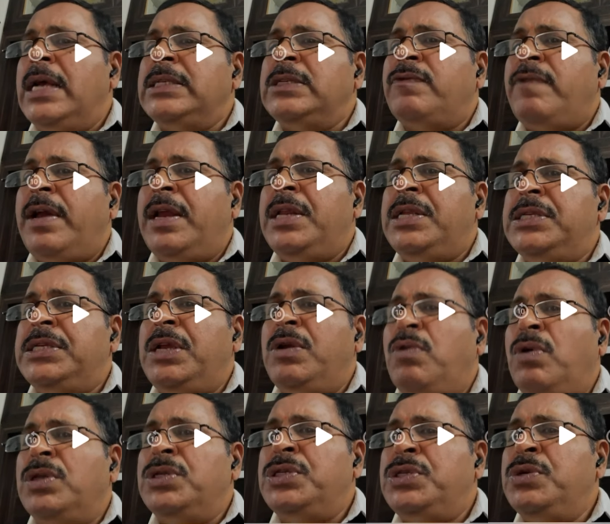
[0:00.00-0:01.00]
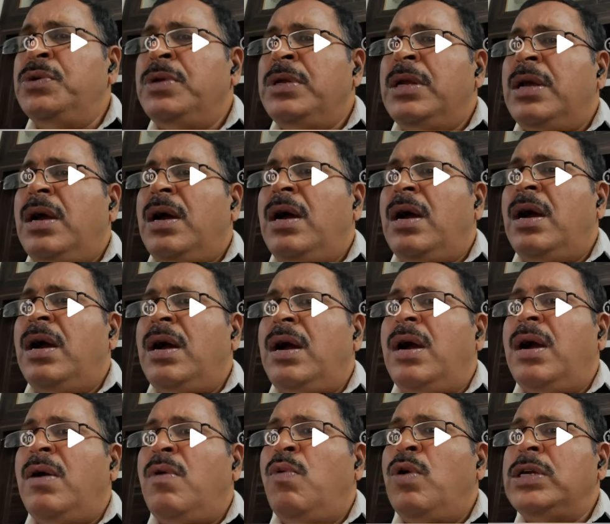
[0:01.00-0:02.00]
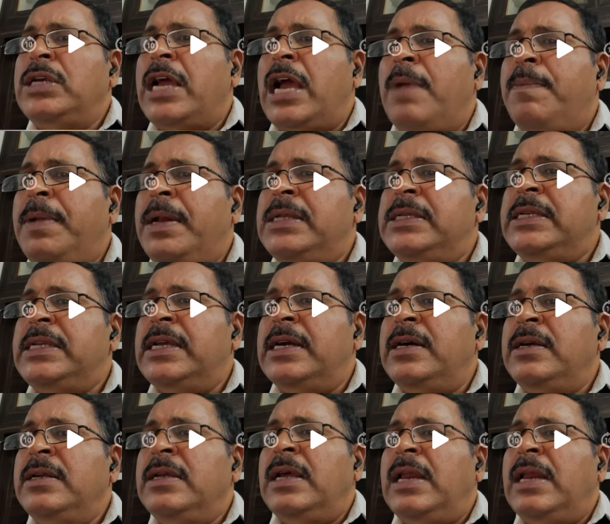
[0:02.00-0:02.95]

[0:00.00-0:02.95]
square is equals to what happens here?